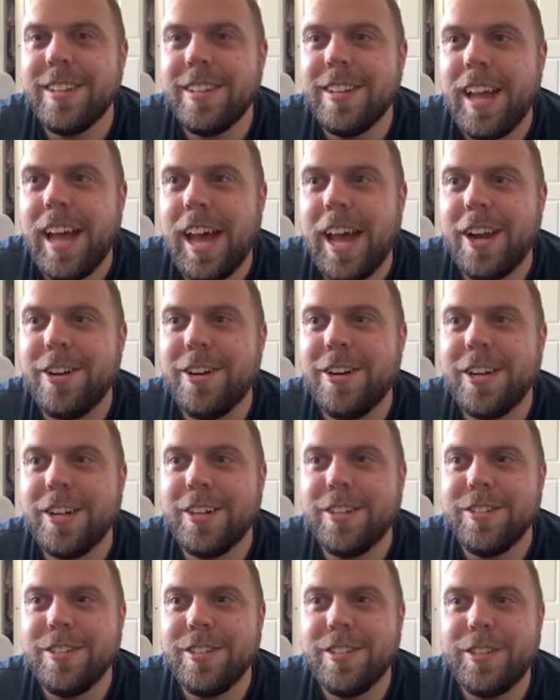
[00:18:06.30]
I don't
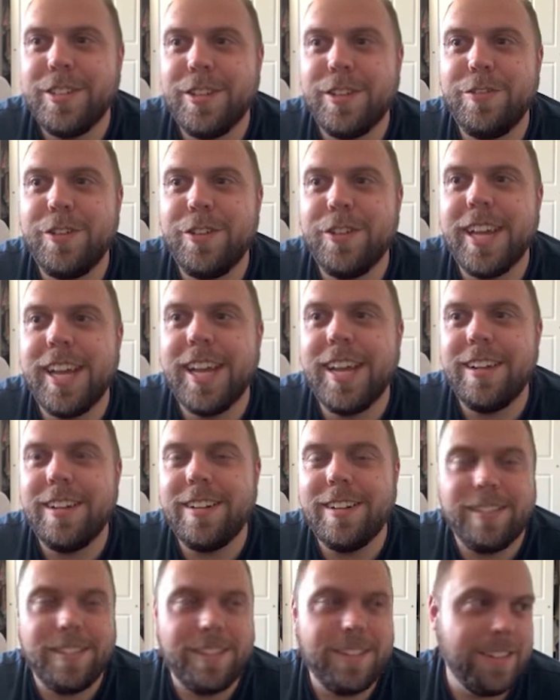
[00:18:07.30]
know. So if you
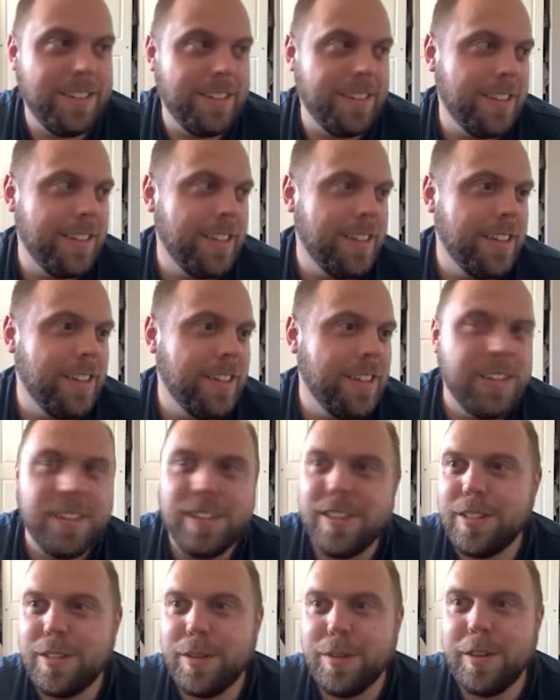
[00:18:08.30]

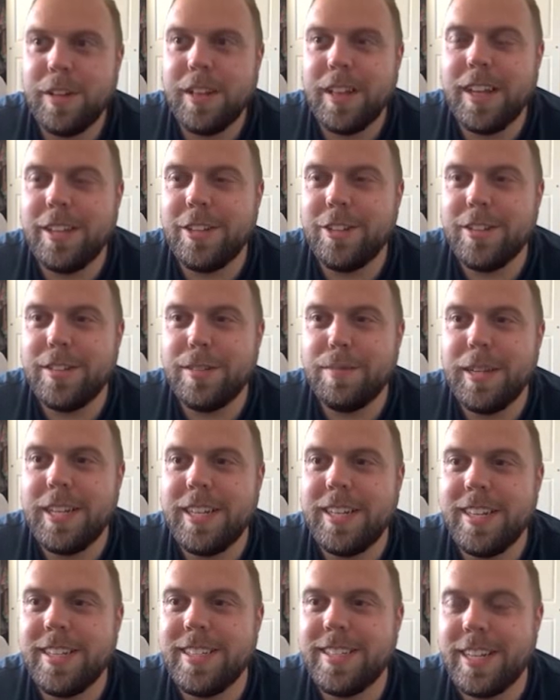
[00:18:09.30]
will it just be
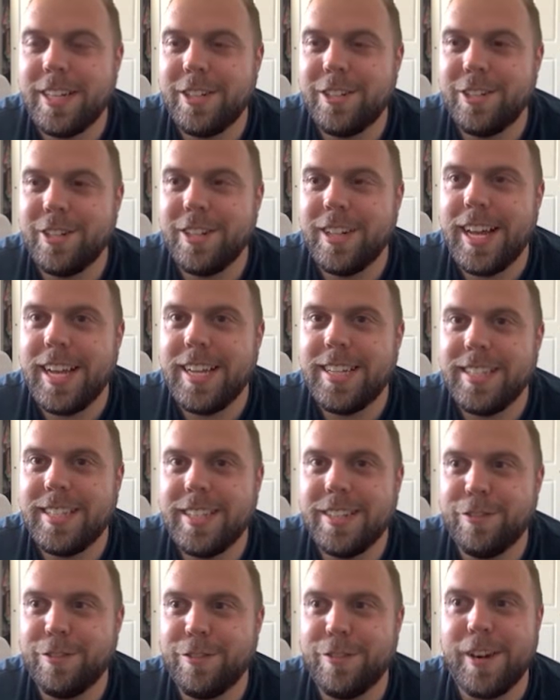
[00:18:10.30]
decentralized
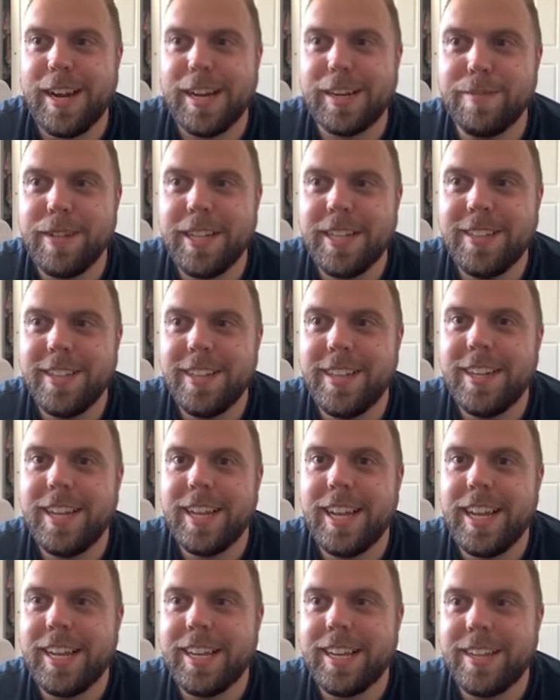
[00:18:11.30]
and fragmented
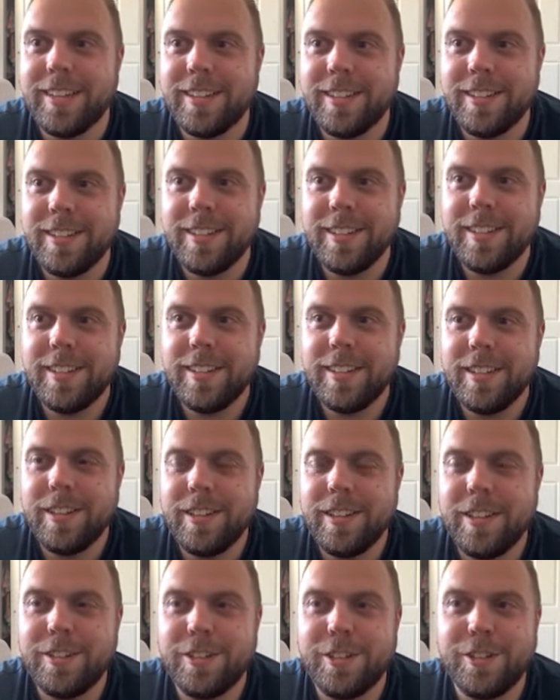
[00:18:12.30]
like
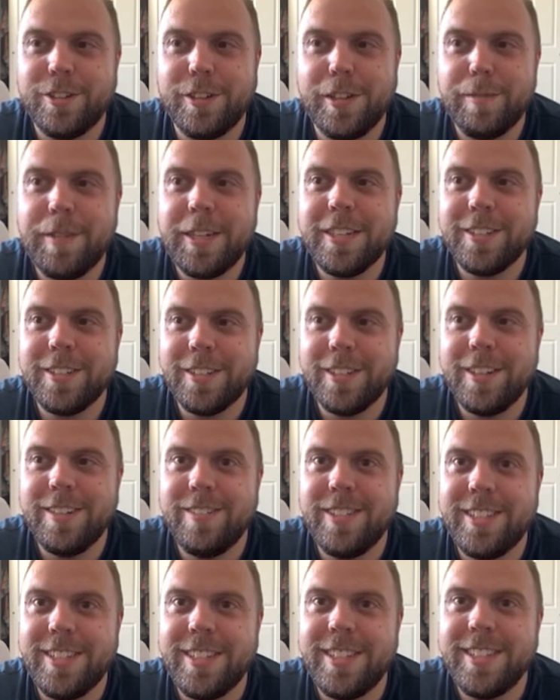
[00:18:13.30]
the streaming
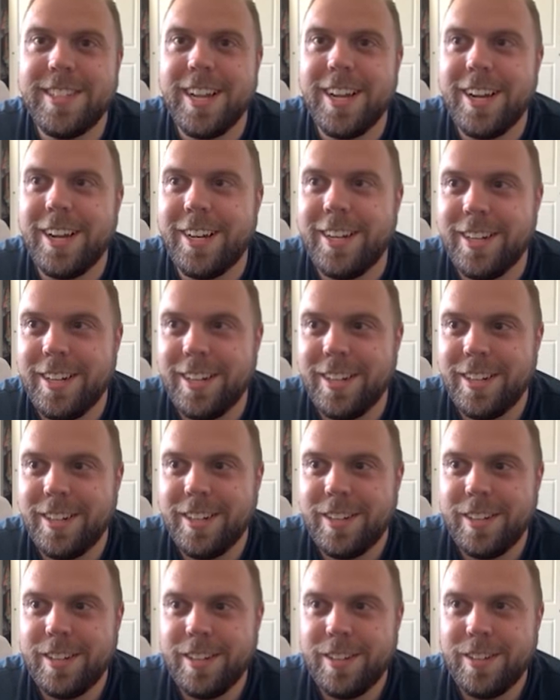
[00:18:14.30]
services are?
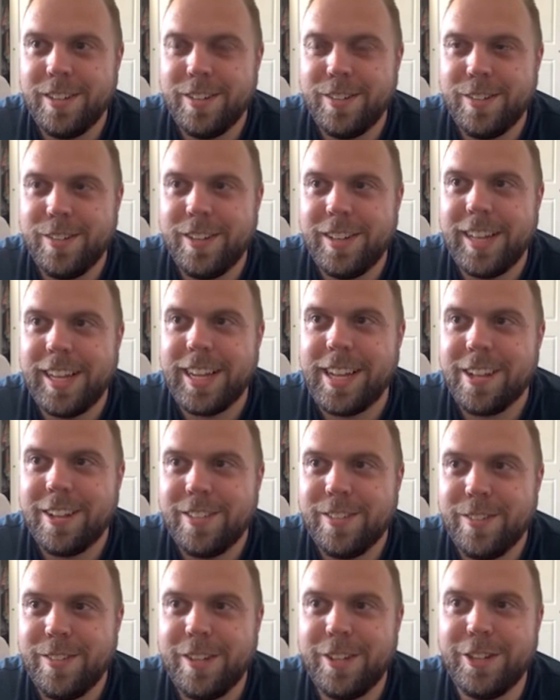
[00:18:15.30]

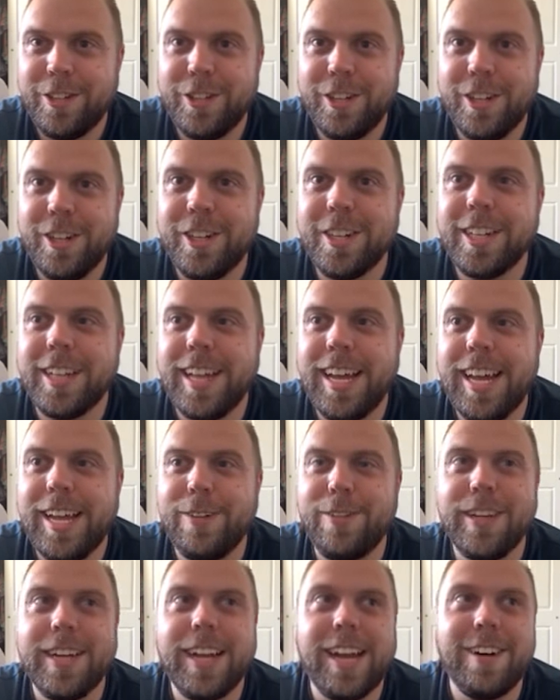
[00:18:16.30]
We're glad
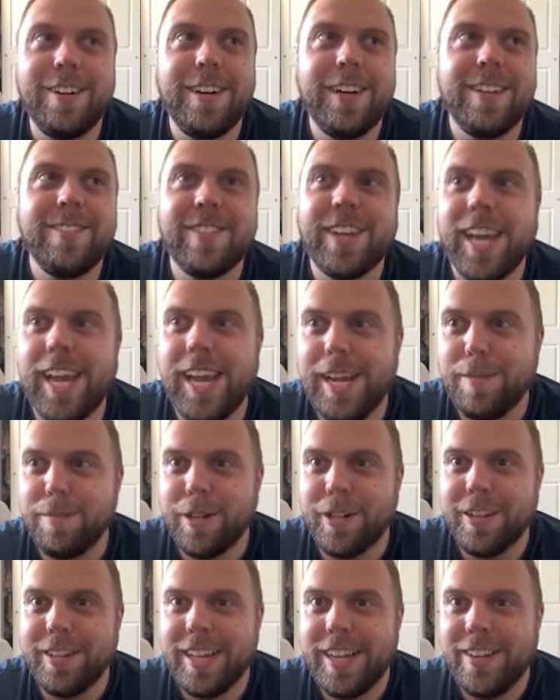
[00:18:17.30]
we got rid of
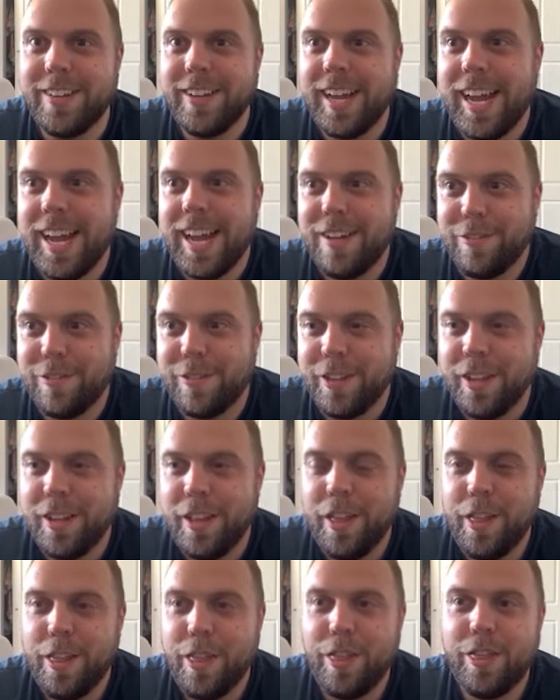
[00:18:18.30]
cable. Now I have
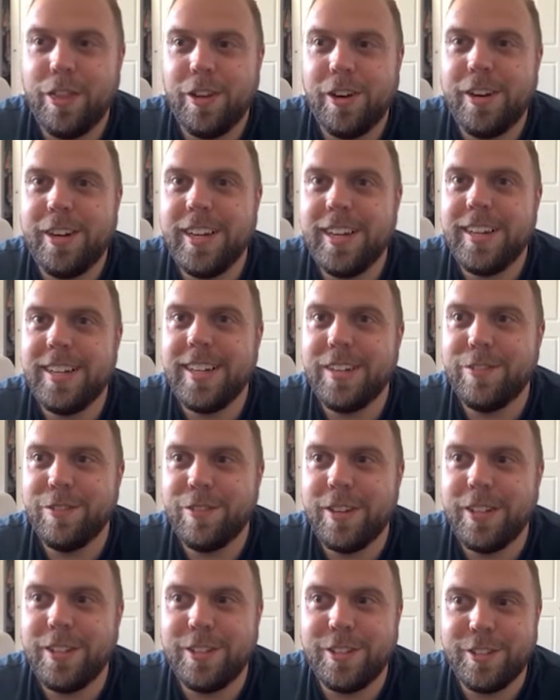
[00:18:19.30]
30
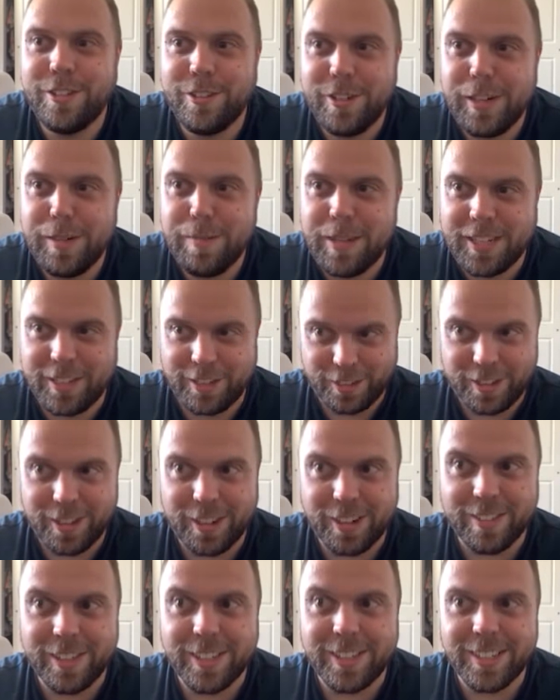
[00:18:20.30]
different streaming
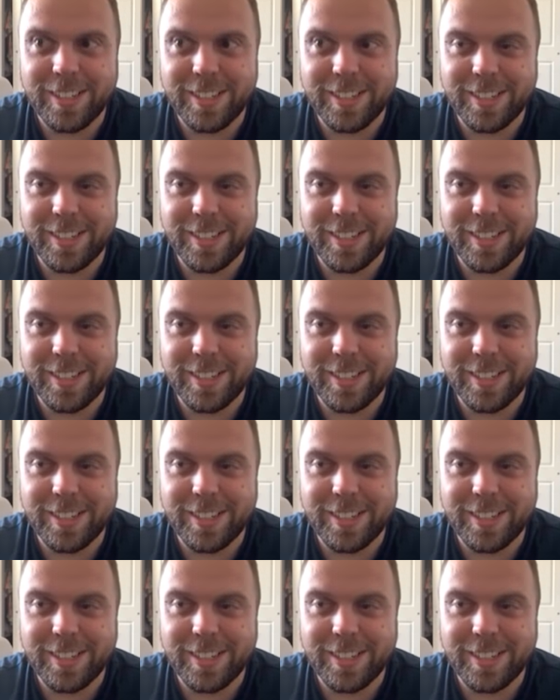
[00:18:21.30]
services.